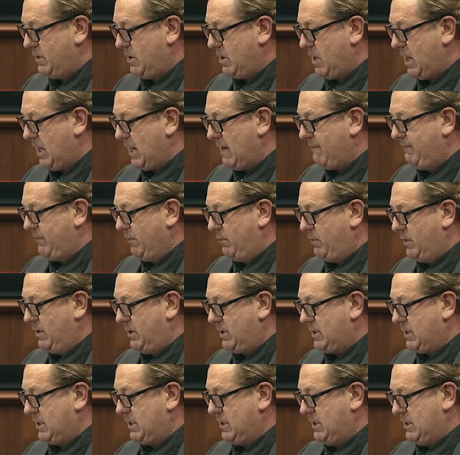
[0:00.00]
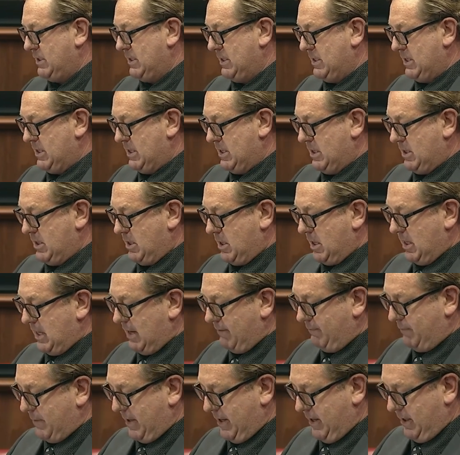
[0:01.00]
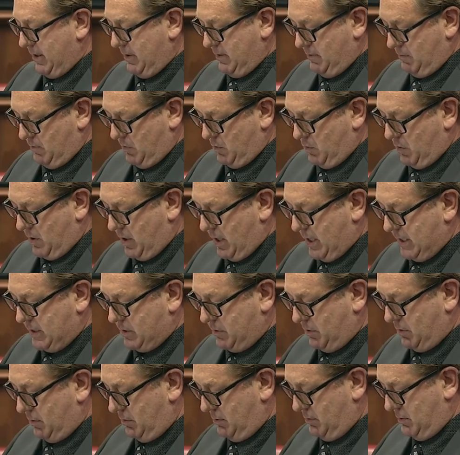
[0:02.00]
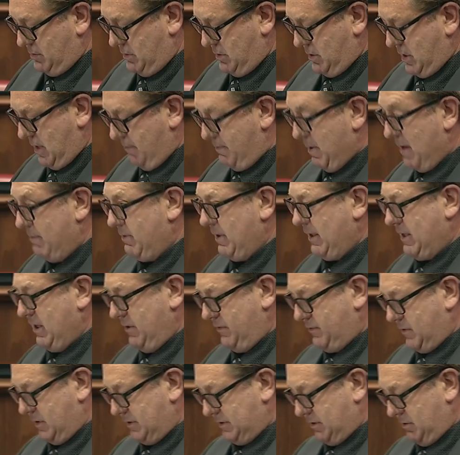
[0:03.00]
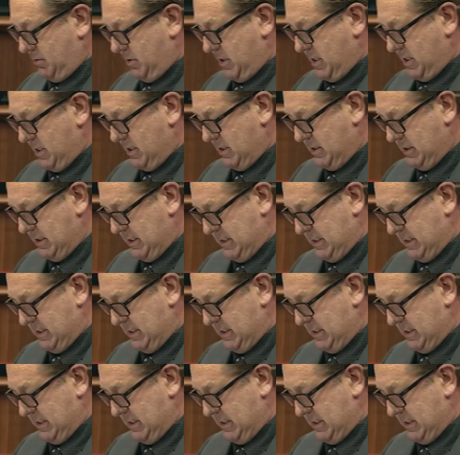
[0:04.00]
I loved the work. I loved being what I call a public interest lawyer.